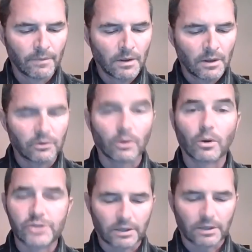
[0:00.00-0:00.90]
So
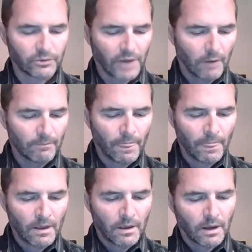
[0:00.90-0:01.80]
go check those out.
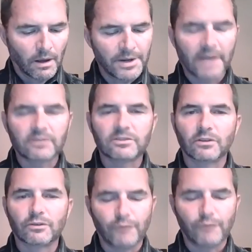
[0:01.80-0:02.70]
Next
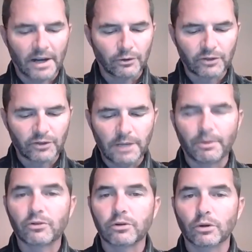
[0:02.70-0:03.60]
is Finders
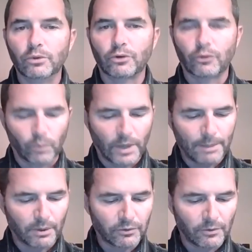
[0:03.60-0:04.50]
Keepers, Losers
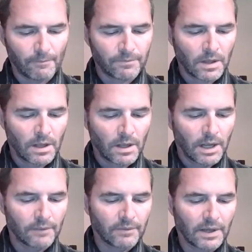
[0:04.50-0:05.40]
Weepers,
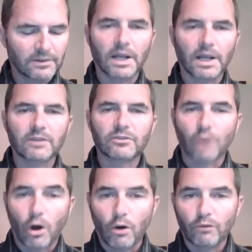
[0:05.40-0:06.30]
and they did a
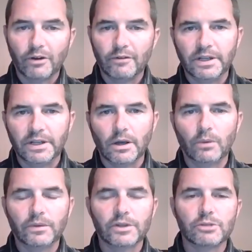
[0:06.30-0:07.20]
solve
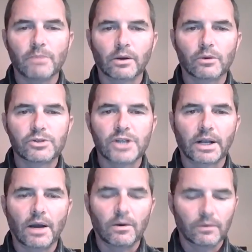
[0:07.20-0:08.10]
video that you might go
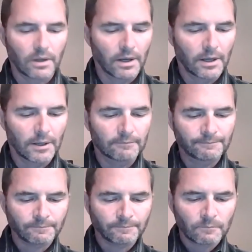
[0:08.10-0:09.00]
check out.
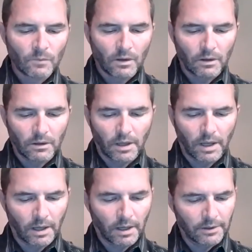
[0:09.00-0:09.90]

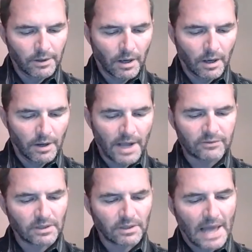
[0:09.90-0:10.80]

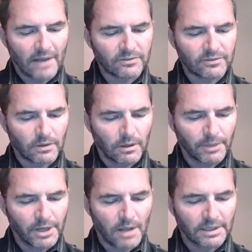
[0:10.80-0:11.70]
Next, the last
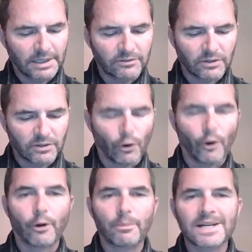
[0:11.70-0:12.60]
but not least is
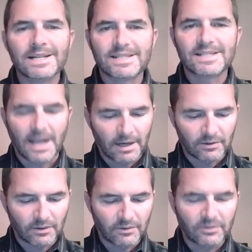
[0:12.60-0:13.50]
Urban
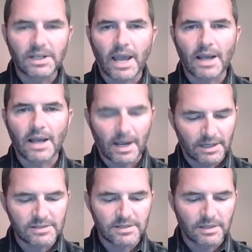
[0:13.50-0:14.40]
Taint,
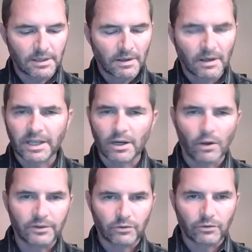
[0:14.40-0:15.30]
T-A-I-N-T. Again,
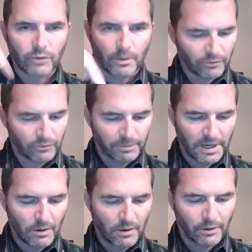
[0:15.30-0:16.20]
all these descriptions will be
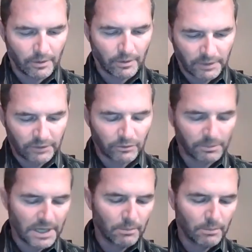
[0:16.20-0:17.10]
down, or links will
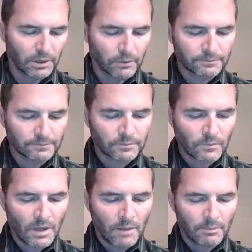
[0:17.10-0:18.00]
be down below.
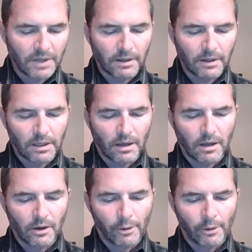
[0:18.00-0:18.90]
But
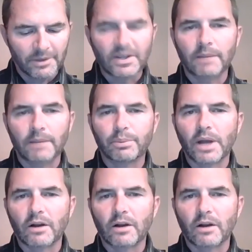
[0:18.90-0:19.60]
Urban Taint put out